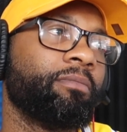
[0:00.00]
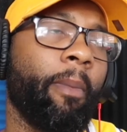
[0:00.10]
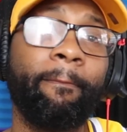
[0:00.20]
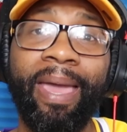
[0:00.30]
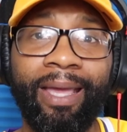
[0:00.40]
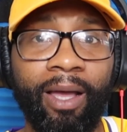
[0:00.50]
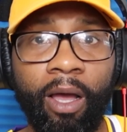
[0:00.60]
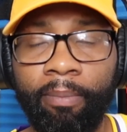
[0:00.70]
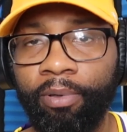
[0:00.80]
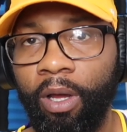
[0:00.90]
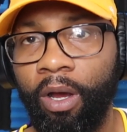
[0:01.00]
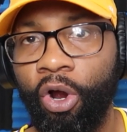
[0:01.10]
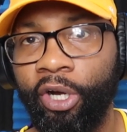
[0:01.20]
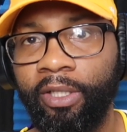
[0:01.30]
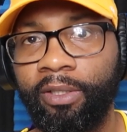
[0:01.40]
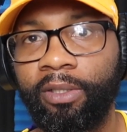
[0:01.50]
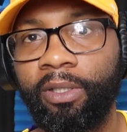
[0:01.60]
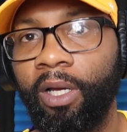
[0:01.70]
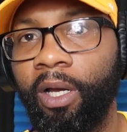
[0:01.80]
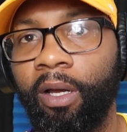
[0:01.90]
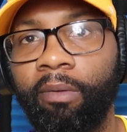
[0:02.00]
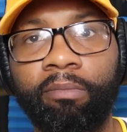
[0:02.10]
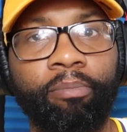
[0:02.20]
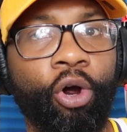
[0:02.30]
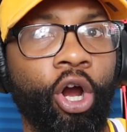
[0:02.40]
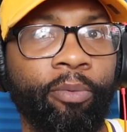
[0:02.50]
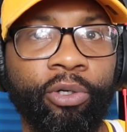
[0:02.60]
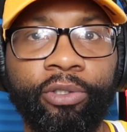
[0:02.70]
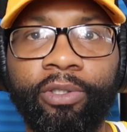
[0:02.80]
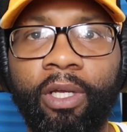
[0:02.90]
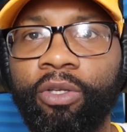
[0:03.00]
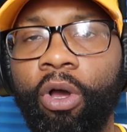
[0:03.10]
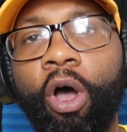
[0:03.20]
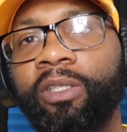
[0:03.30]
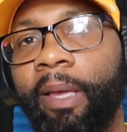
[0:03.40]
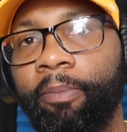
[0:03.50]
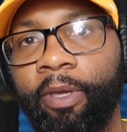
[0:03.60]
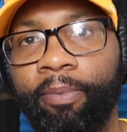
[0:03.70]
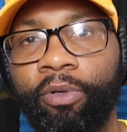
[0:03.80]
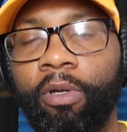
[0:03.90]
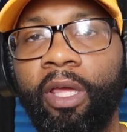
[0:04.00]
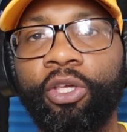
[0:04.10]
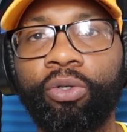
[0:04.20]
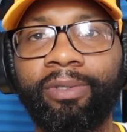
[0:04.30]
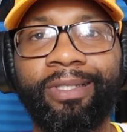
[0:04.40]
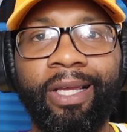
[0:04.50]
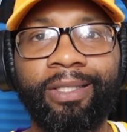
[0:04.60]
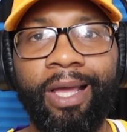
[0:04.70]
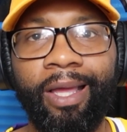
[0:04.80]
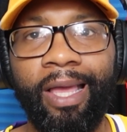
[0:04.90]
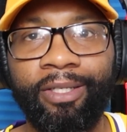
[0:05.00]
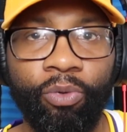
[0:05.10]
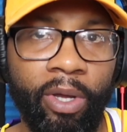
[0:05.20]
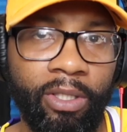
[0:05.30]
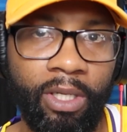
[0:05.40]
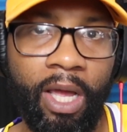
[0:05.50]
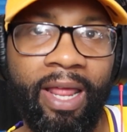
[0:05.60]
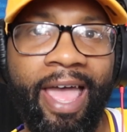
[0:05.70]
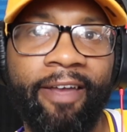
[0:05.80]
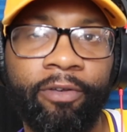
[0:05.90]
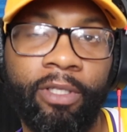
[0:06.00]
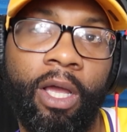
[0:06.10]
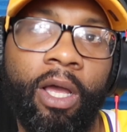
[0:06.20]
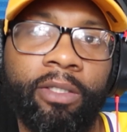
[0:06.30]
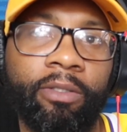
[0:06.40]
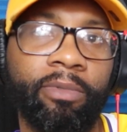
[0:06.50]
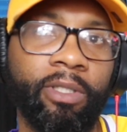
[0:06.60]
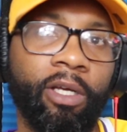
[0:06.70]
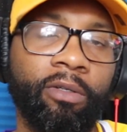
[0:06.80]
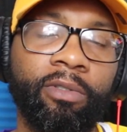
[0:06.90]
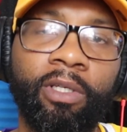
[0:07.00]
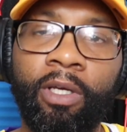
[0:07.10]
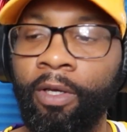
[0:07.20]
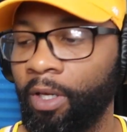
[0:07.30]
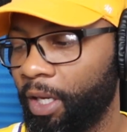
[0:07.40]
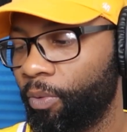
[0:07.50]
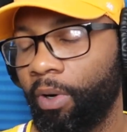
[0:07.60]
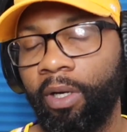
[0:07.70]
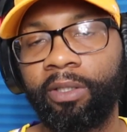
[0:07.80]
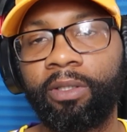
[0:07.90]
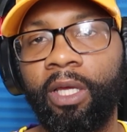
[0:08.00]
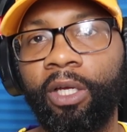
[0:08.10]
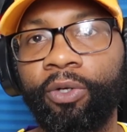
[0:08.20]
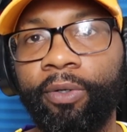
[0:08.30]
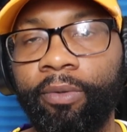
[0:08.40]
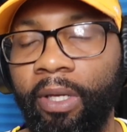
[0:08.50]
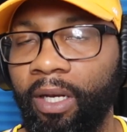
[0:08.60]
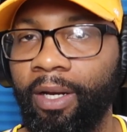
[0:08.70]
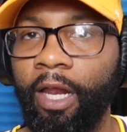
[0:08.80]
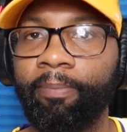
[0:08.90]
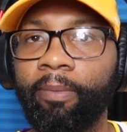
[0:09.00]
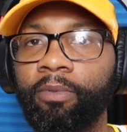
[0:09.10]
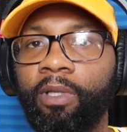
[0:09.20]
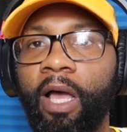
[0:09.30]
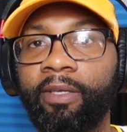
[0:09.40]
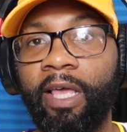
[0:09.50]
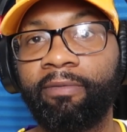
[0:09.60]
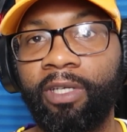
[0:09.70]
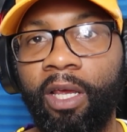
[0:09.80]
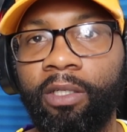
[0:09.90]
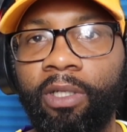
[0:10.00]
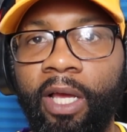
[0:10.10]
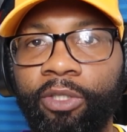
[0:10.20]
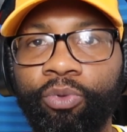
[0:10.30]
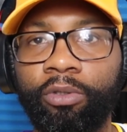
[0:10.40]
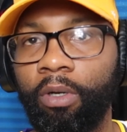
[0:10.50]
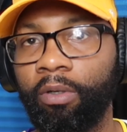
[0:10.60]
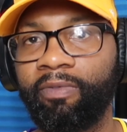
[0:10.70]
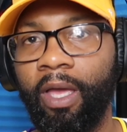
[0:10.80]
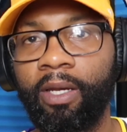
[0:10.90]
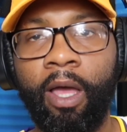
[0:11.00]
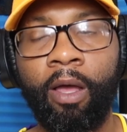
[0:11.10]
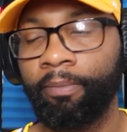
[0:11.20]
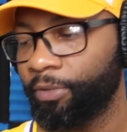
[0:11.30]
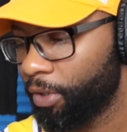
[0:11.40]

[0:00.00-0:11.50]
makeup artists, barbers, you know, all type of people. You know, they use TikTok as a way to kind of advertise themselves and what it is that they can do. And a lot of people's lives have changed as a result of that. Now,